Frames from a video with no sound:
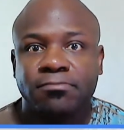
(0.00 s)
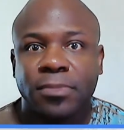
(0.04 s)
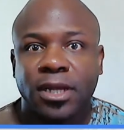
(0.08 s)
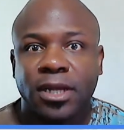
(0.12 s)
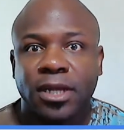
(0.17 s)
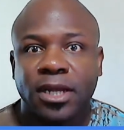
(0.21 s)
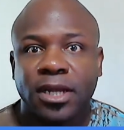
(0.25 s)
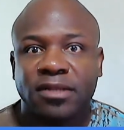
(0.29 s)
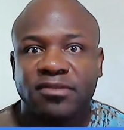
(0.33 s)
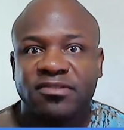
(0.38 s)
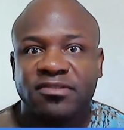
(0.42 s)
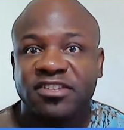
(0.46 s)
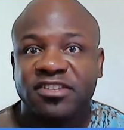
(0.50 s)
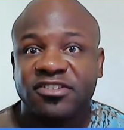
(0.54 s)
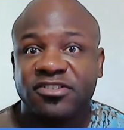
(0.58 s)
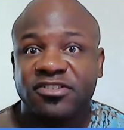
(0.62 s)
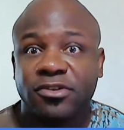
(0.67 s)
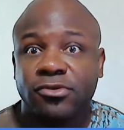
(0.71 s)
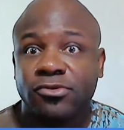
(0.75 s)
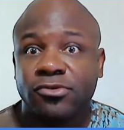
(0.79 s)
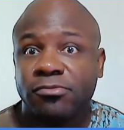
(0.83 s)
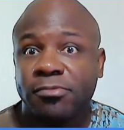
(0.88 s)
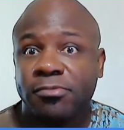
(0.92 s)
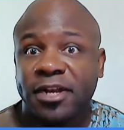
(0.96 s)

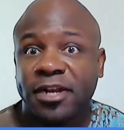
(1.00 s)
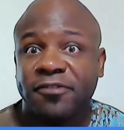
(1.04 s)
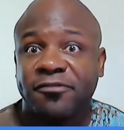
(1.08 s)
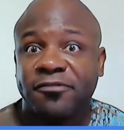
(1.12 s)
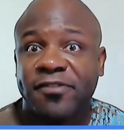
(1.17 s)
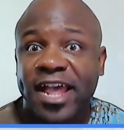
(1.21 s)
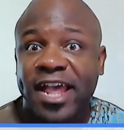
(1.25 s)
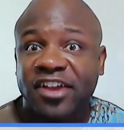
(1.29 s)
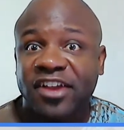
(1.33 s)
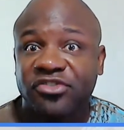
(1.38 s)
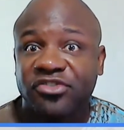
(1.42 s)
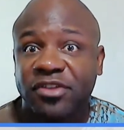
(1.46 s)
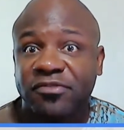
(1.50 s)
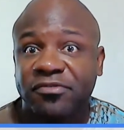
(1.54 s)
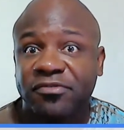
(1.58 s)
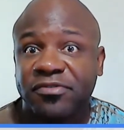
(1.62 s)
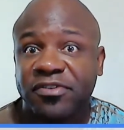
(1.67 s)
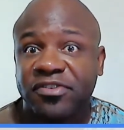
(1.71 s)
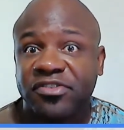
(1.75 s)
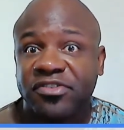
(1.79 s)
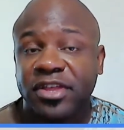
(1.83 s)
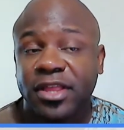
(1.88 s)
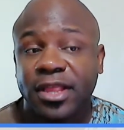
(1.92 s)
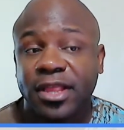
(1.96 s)
Sisel manufacturing
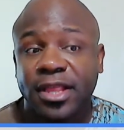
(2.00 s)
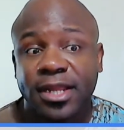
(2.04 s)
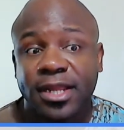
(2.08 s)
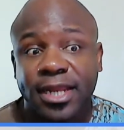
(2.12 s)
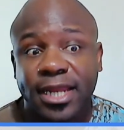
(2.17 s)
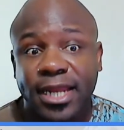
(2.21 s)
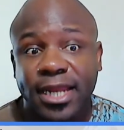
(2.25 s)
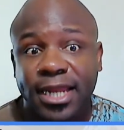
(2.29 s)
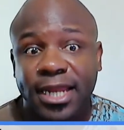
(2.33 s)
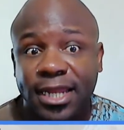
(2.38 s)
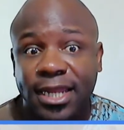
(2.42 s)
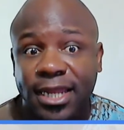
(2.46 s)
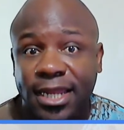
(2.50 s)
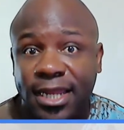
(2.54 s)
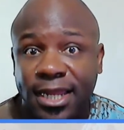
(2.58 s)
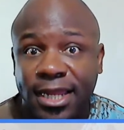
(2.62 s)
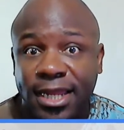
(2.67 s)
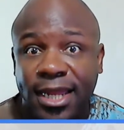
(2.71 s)
facility,